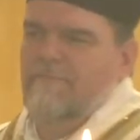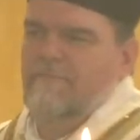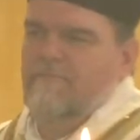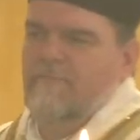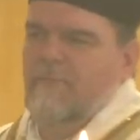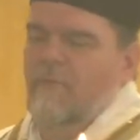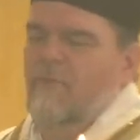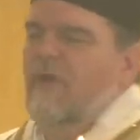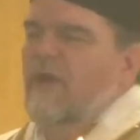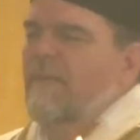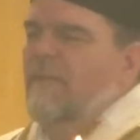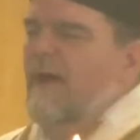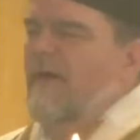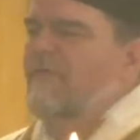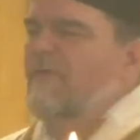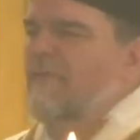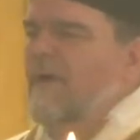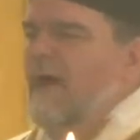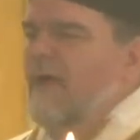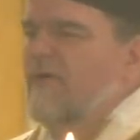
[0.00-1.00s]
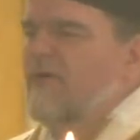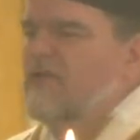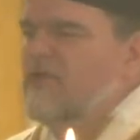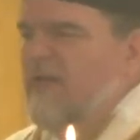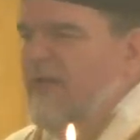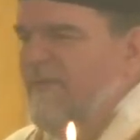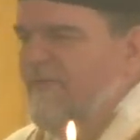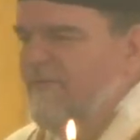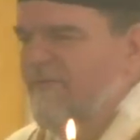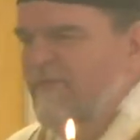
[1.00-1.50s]
But what about the modern
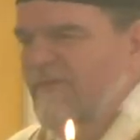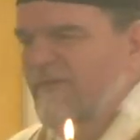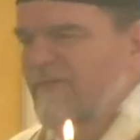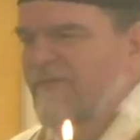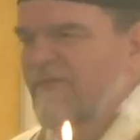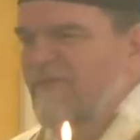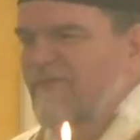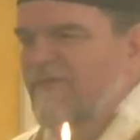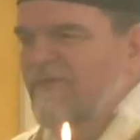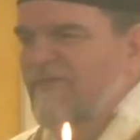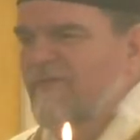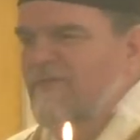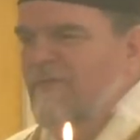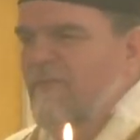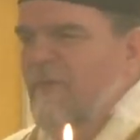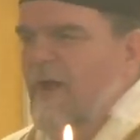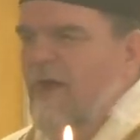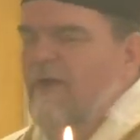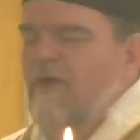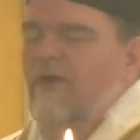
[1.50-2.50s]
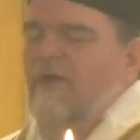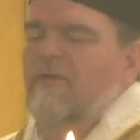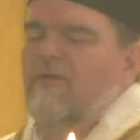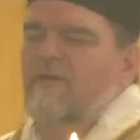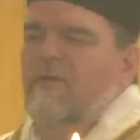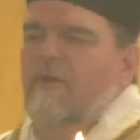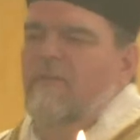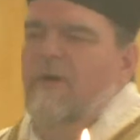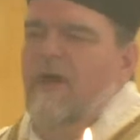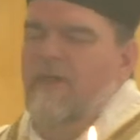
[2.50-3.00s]
Jansenists, the modern,
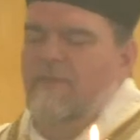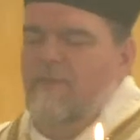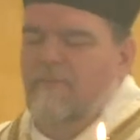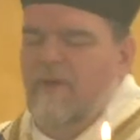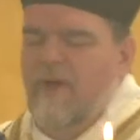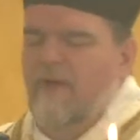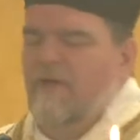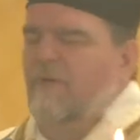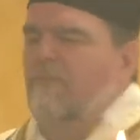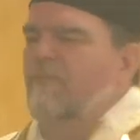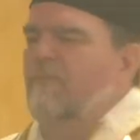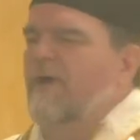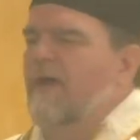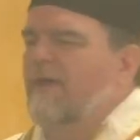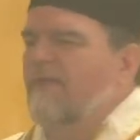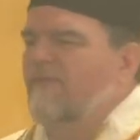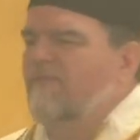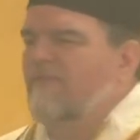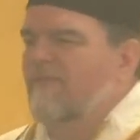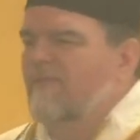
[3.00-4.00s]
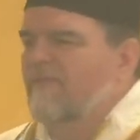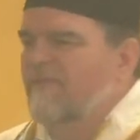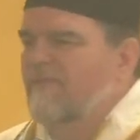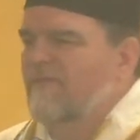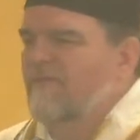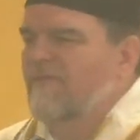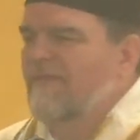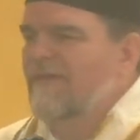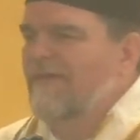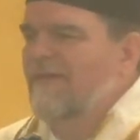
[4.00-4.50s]
the, mo the modern
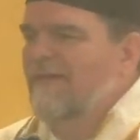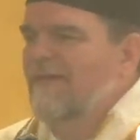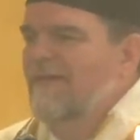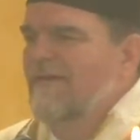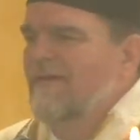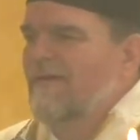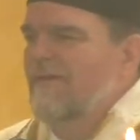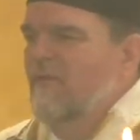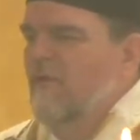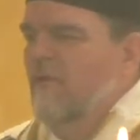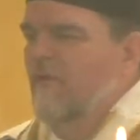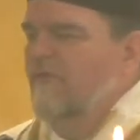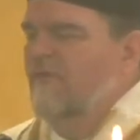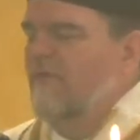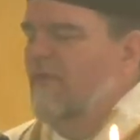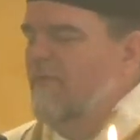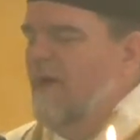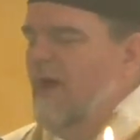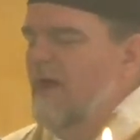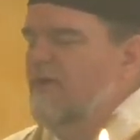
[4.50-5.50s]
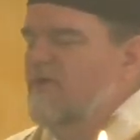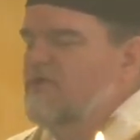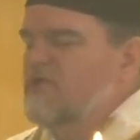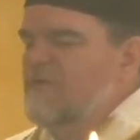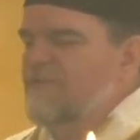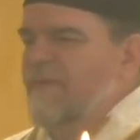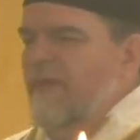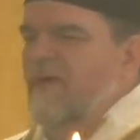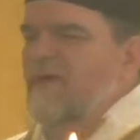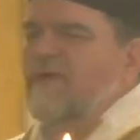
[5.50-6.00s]
Protestants? Those are the modern
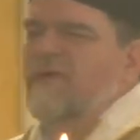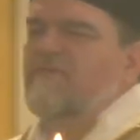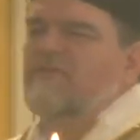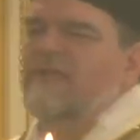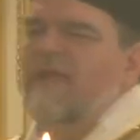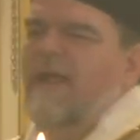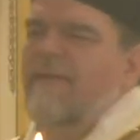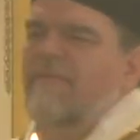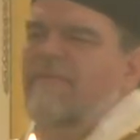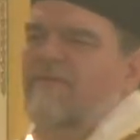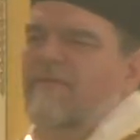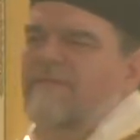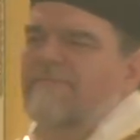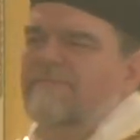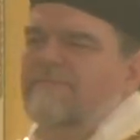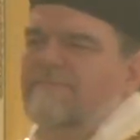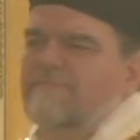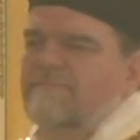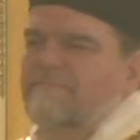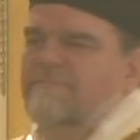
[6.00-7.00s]
spirit of Jansen.